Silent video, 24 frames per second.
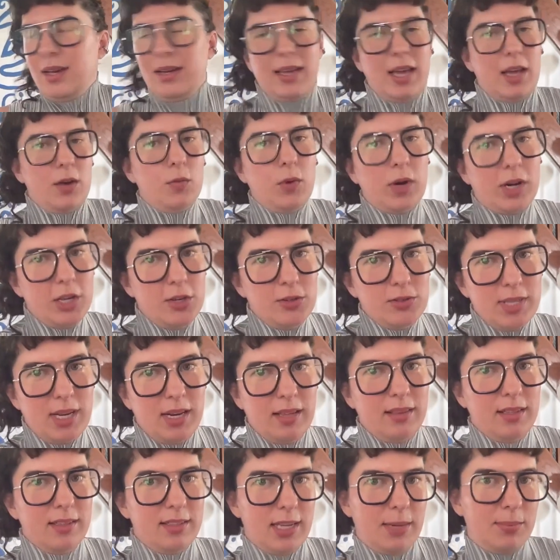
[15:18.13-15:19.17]
again, what are you
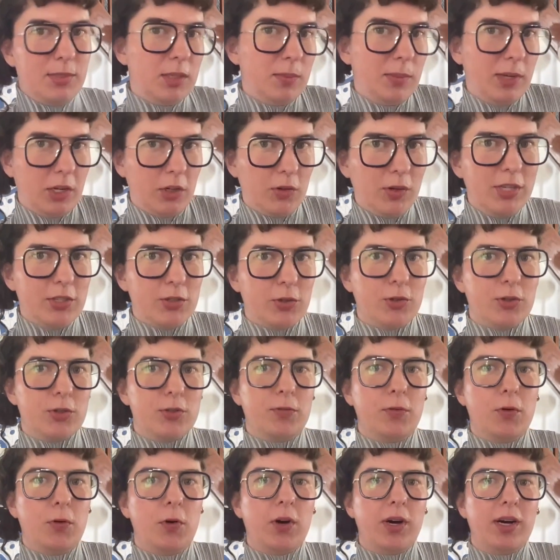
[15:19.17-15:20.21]
setting this up to be a
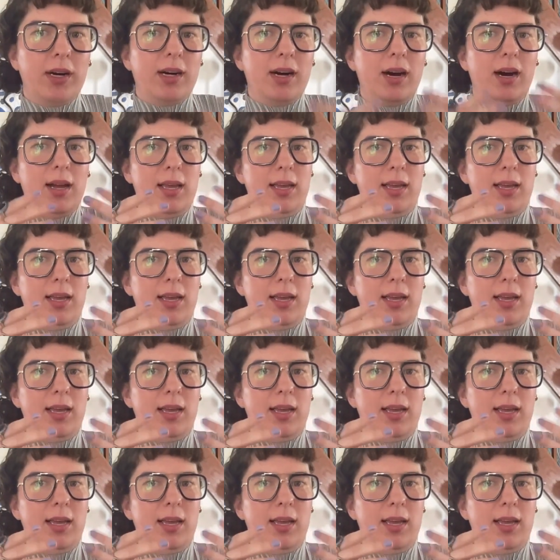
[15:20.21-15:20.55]
resource for?